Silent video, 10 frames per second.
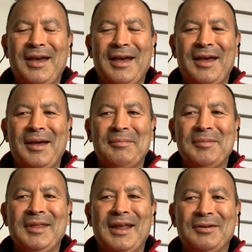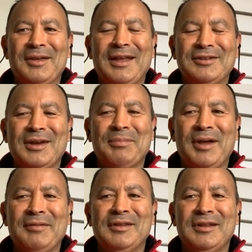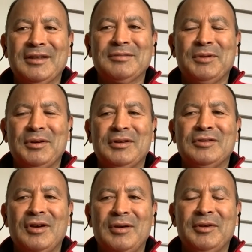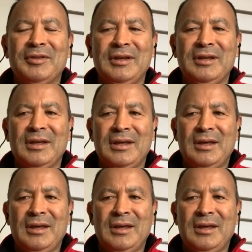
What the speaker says: and that'll catch up over the next period of time, I think.